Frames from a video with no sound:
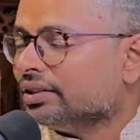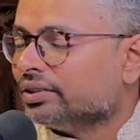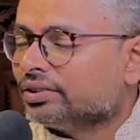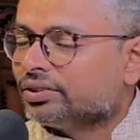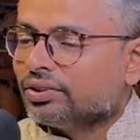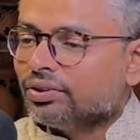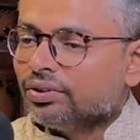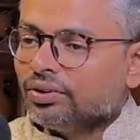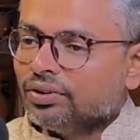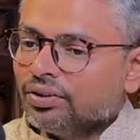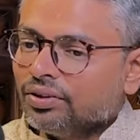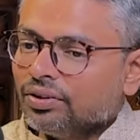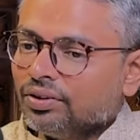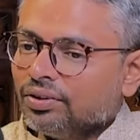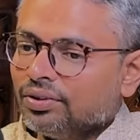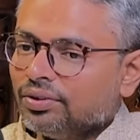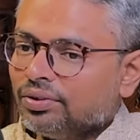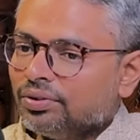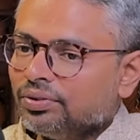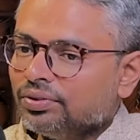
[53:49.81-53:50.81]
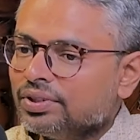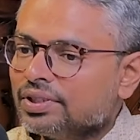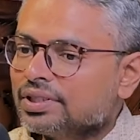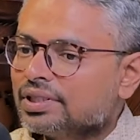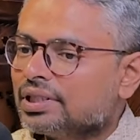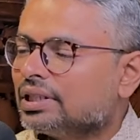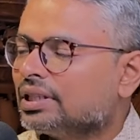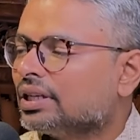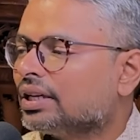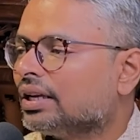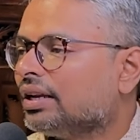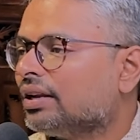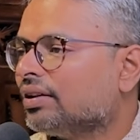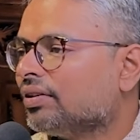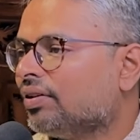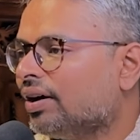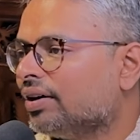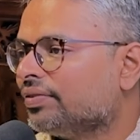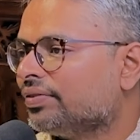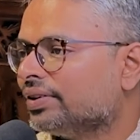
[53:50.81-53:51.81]
So who is that
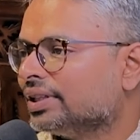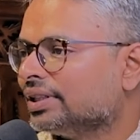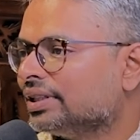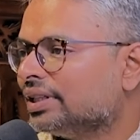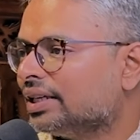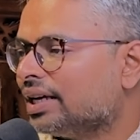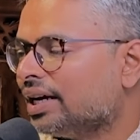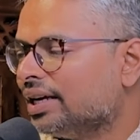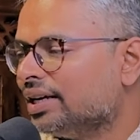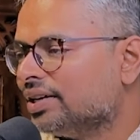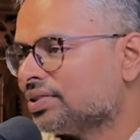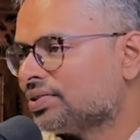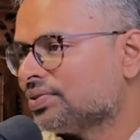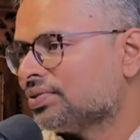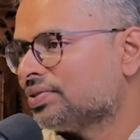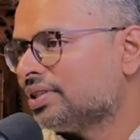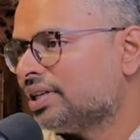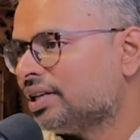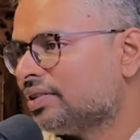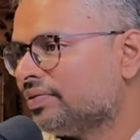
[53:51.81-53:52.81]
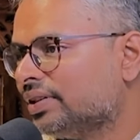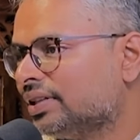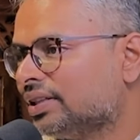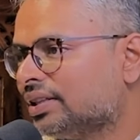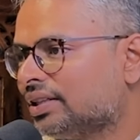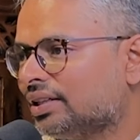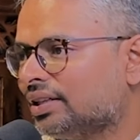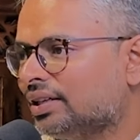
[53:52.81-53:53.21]
godfather that I associate with?